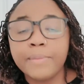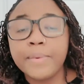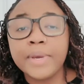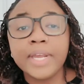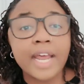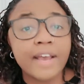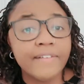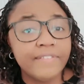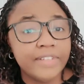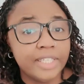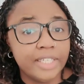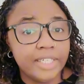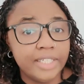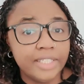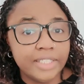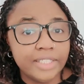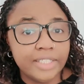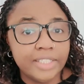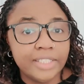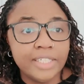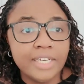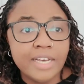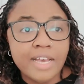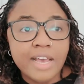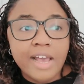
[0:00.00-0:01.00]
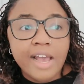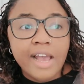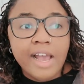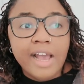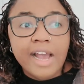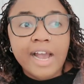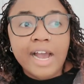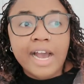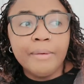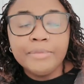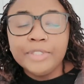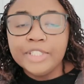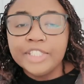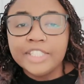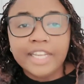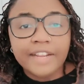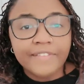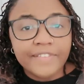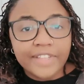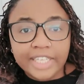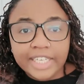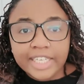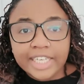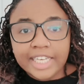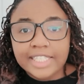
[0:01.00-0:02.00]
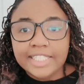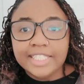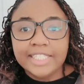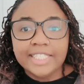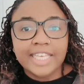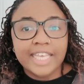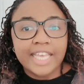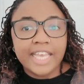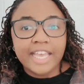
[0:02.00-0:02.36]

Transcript: is still on my to-do list, but maybe next time.